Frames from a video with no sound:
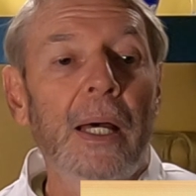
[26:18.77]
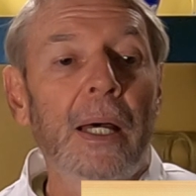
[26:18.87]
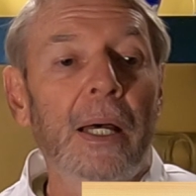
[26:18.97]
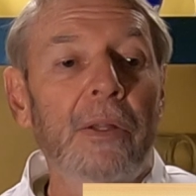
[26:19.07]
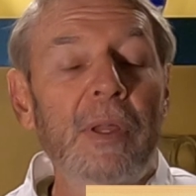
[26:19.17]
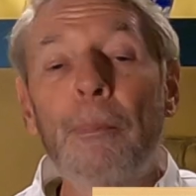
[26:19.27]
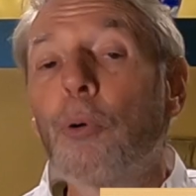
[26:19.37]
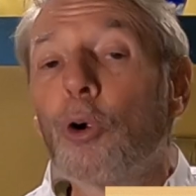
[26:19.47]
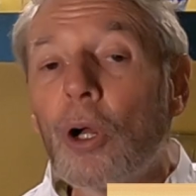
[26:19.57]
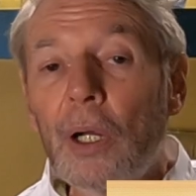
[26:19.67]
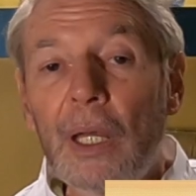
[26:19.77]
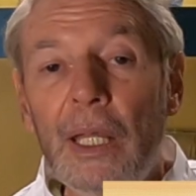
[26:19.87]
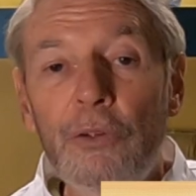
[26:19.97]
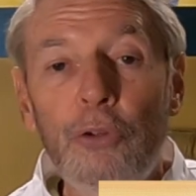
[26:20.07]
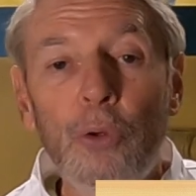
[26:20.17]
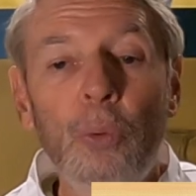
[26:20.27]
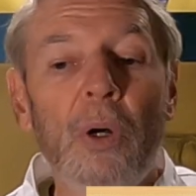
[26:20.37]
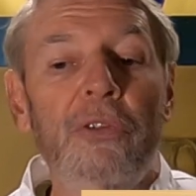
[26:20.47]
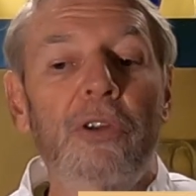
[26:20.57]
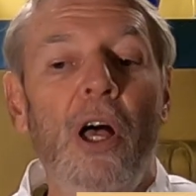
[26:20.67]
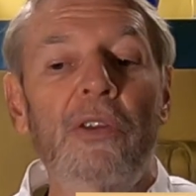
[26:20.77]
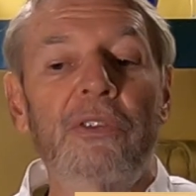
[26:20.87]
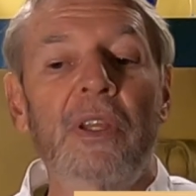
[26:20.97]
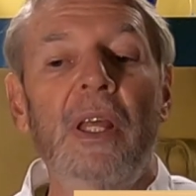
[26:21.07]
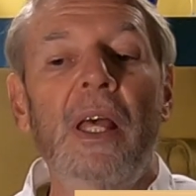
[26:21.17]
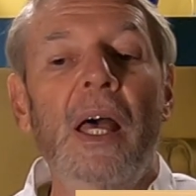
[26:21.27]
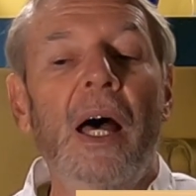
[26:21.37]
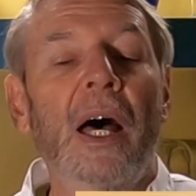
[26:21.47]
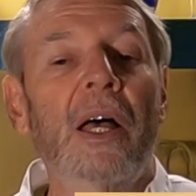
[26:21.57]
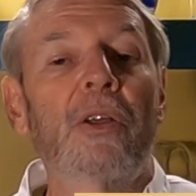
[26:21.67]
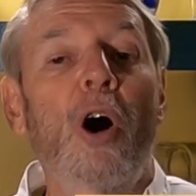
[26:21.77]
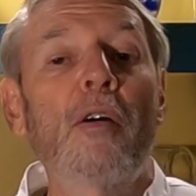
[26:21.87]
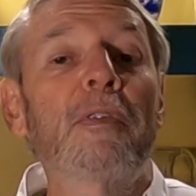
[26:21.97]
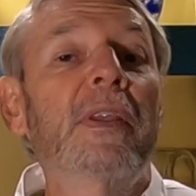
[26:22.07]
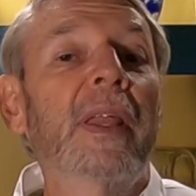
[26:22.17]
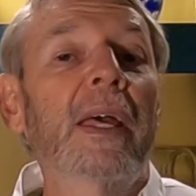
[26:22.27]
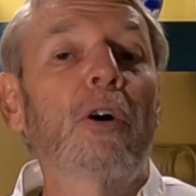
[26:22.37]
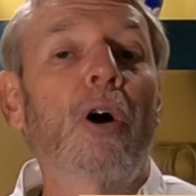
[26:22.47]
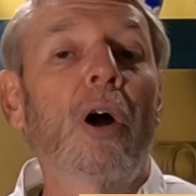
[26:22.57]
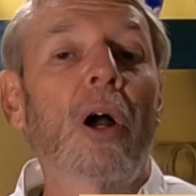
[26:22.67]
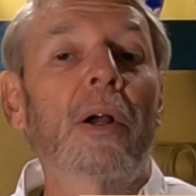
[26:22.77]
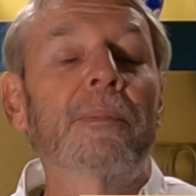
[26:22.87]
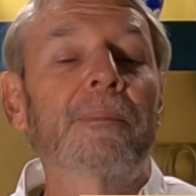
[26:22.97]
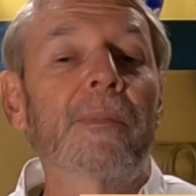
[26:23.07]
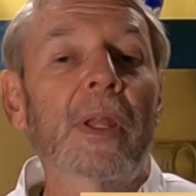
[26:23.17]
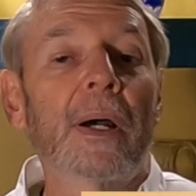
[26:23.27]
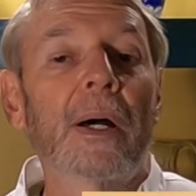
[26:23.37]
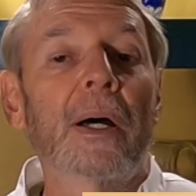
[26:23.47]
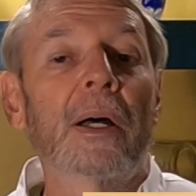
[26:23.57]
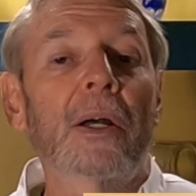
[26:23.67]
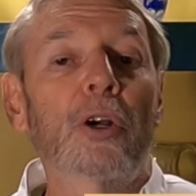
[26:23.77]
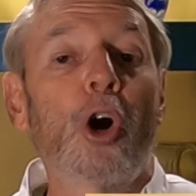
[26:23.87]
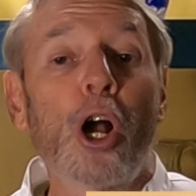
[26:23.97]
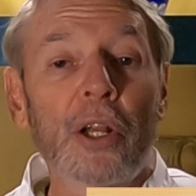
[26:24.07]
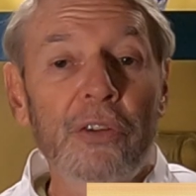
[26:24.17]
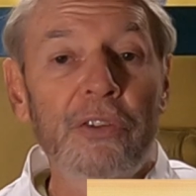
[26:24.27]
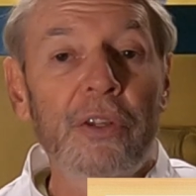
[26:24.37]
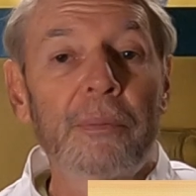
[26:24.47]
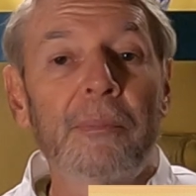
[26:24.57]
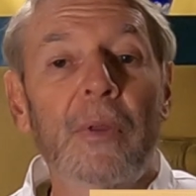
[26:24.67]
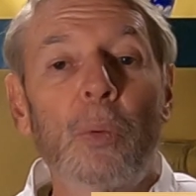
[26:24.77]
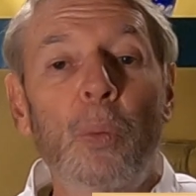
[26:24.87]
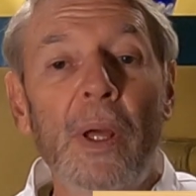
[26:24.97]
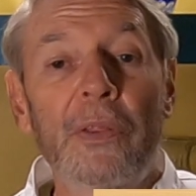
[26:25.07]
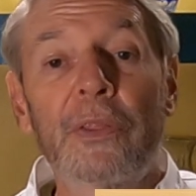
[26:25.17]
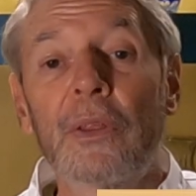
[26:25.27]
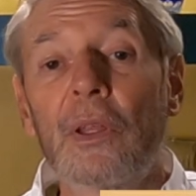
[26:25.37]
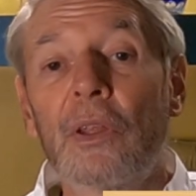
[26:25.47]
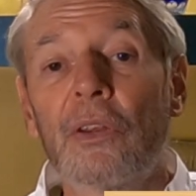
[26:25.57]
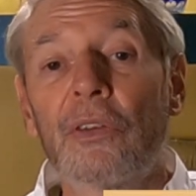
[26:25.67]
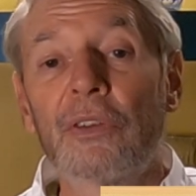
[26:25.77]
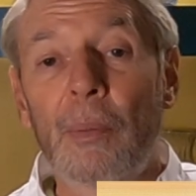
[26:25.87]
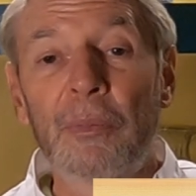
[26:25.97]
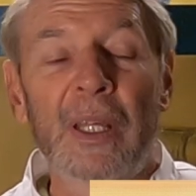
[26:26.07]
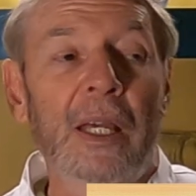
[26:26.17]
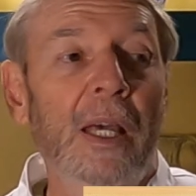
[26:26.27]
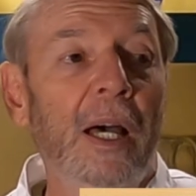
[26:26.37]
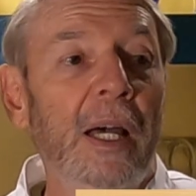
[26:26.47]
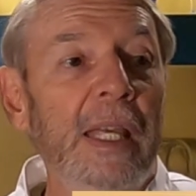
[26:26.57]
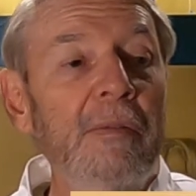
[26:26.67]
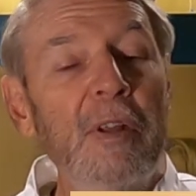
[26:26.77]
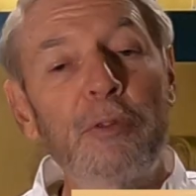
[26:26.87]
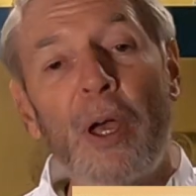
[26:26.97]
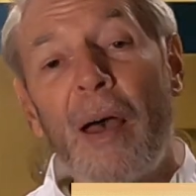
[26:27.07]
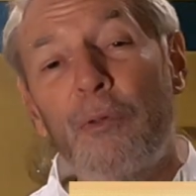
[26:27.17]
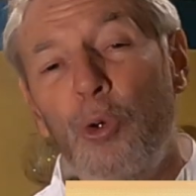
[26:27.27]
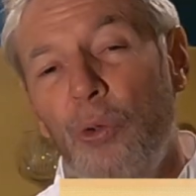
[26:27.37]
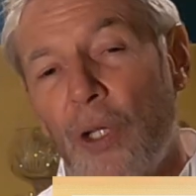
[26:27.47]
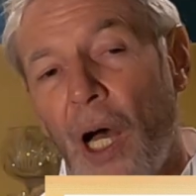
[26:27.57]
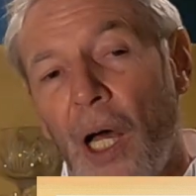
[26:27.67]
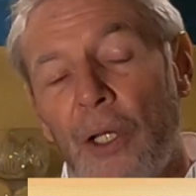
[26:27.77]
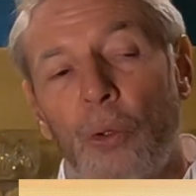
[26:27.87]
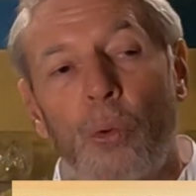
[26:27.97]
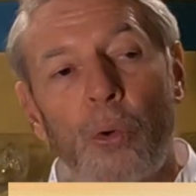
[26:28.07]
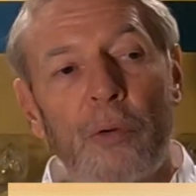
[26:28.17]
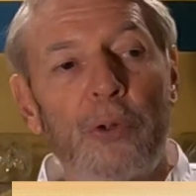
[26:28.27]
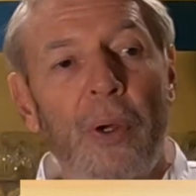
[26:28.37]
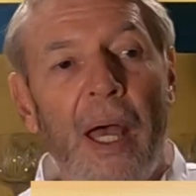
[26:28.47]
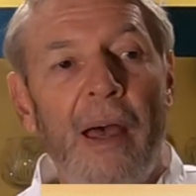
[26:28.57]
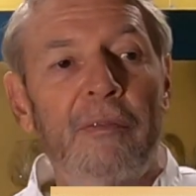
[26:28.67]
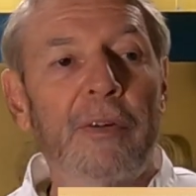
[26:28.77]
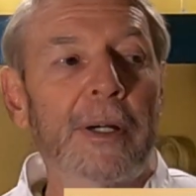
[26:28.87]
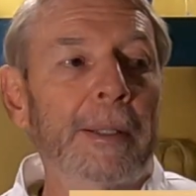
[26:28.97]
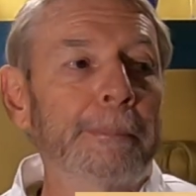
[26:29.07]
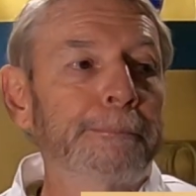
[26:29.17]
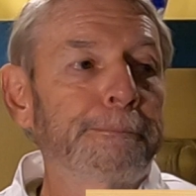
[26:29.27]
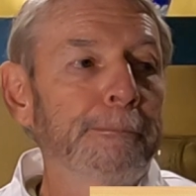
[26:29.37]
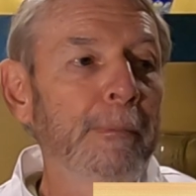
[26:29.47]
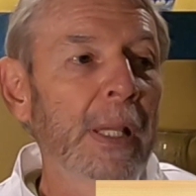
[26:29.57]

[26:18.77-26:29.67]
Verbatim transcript: uh, tempura into a sauce, often they are garnished with something. Uh, even if you have udon or if you have um,